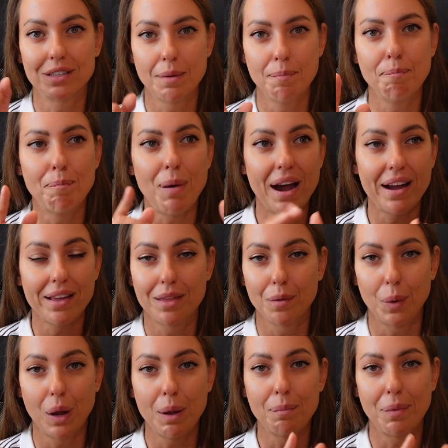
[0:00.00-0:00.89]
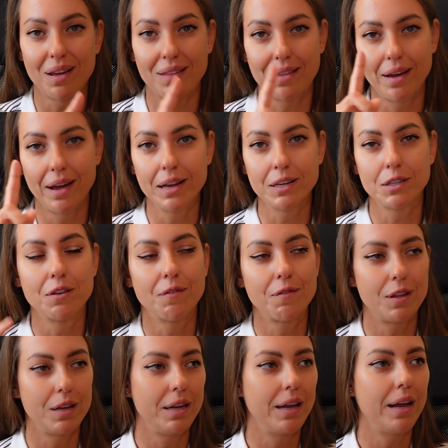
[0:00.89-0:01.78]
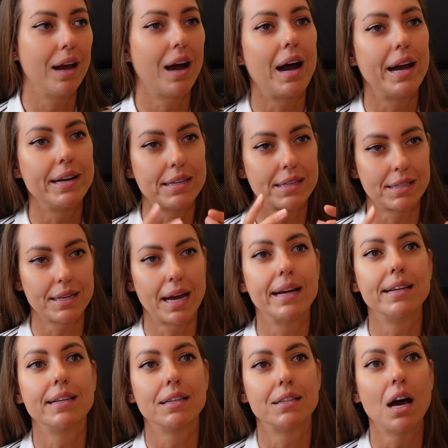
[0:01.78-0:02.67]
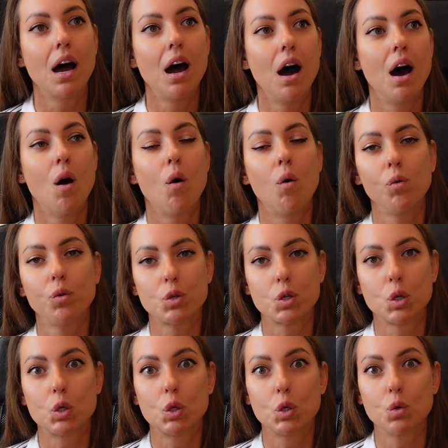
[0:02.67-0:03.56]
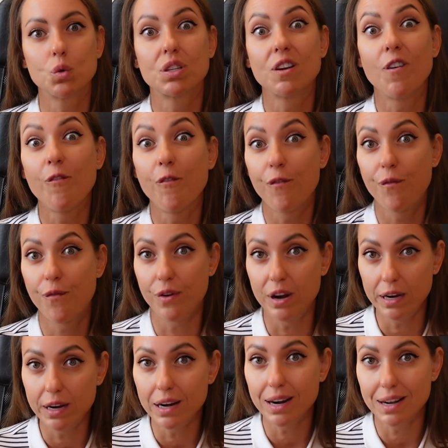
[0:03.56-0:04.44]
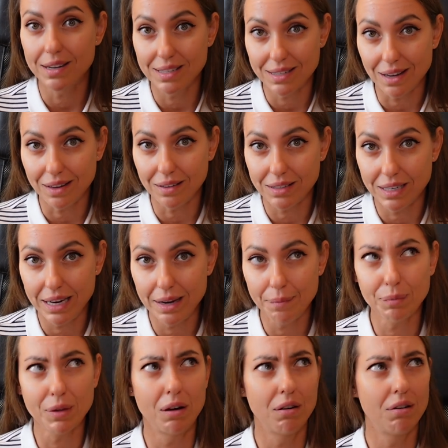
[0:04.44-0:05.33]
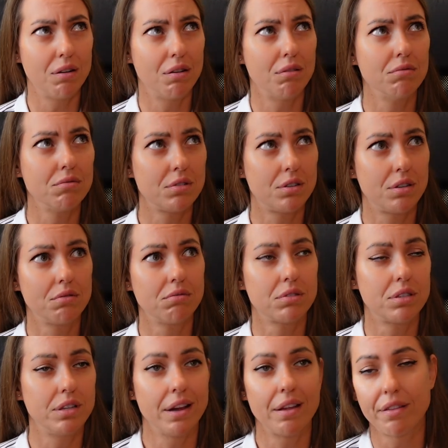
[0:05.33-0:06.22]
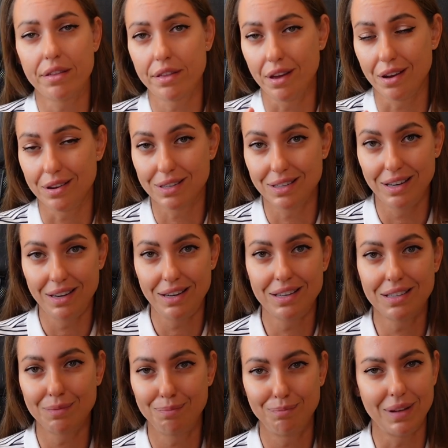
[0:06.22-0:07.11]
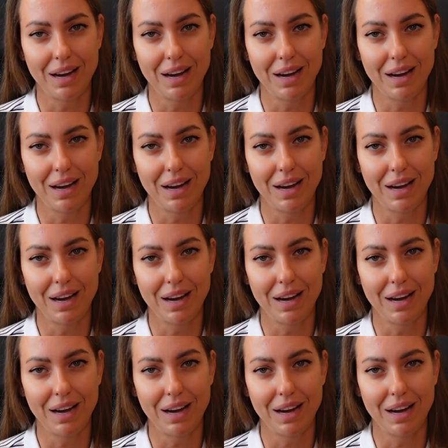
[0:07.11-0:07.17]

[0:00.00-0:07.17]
And by the way, by the end of the year, I decided also to do some free consulting uh, on Tuesday and Thursdays.